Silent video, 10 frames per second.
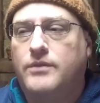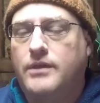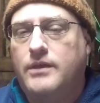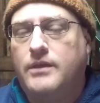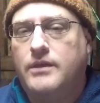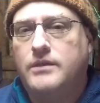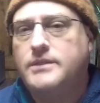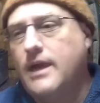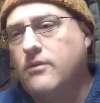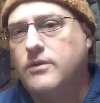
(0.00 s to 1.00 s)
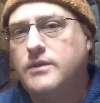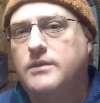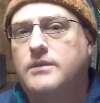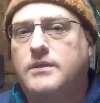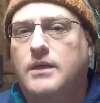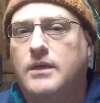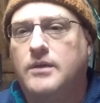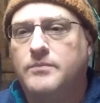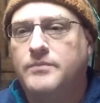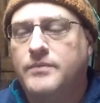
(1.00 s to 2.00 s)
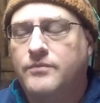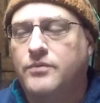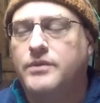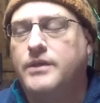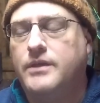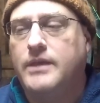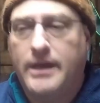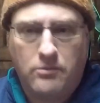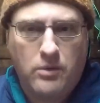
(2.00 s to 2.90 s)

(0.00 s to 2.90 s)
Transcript: the tower, for the guide